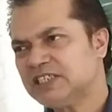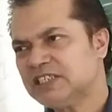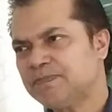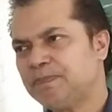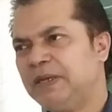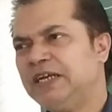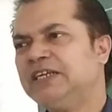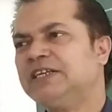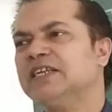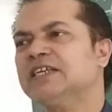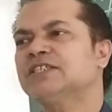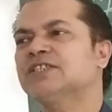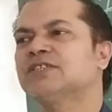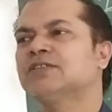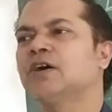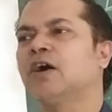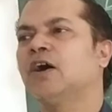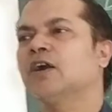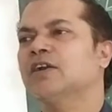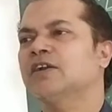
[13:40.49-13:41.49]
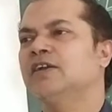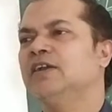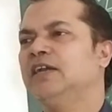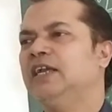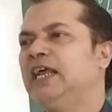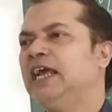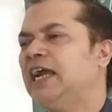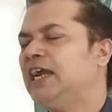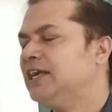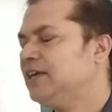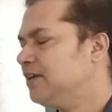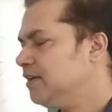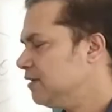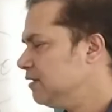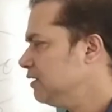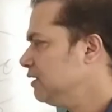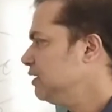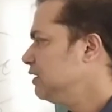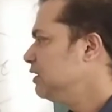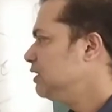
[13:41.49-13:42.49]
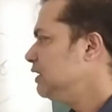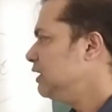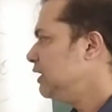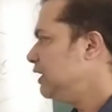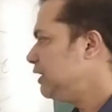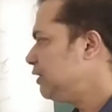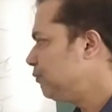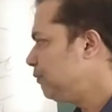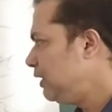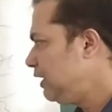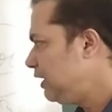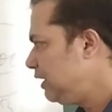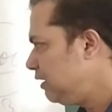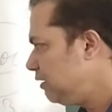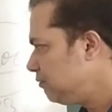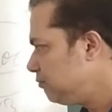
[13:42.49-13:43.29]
speedtest.net, it will